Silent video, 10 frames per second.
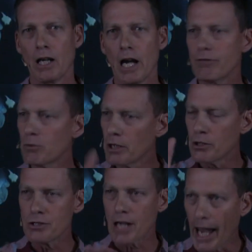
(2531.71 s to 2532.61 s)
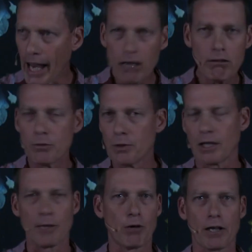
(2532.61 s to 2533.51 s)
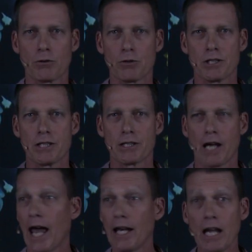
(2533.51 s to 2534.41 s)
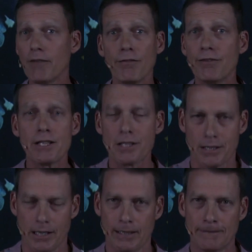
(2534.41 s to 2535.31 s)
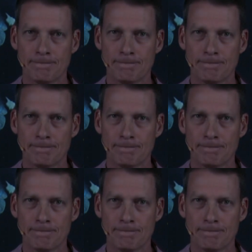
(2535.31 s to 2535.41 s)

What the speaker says: Everyone who's angry with their brother or sister and never fixes it.